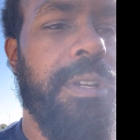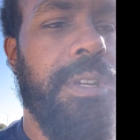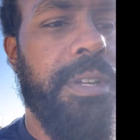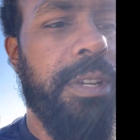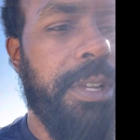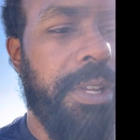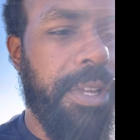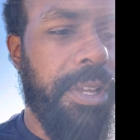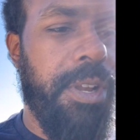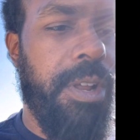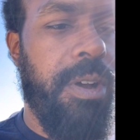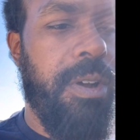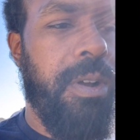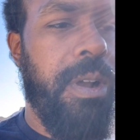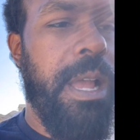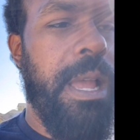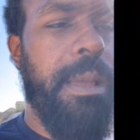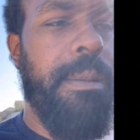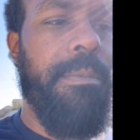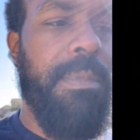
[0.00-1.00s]

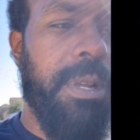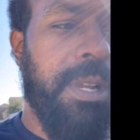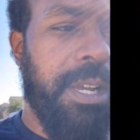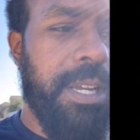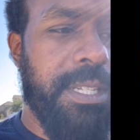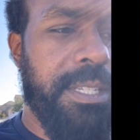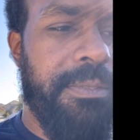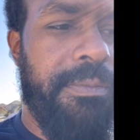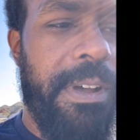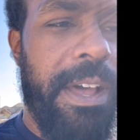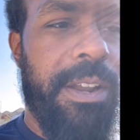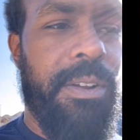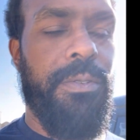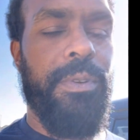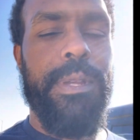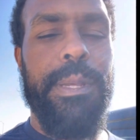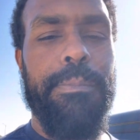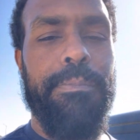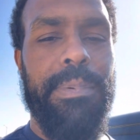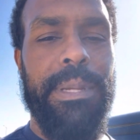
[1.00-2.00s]
and because if I don't
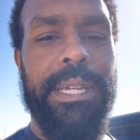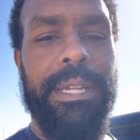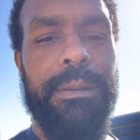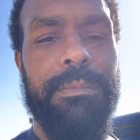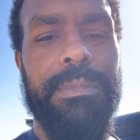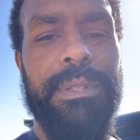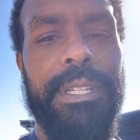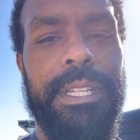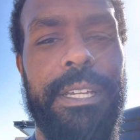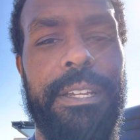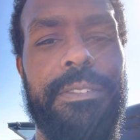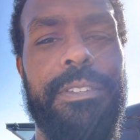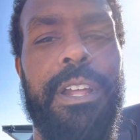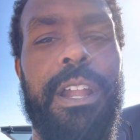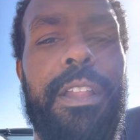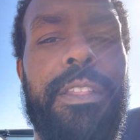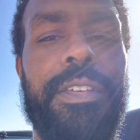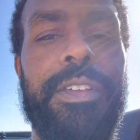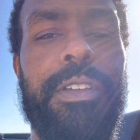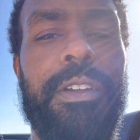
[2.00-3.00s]
pick up the leaves
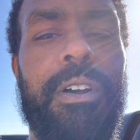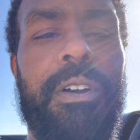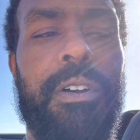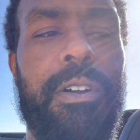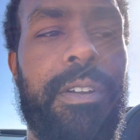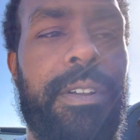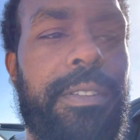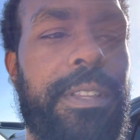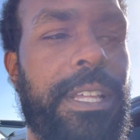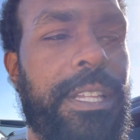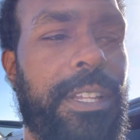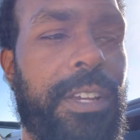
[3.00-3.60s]
out of the yard, then the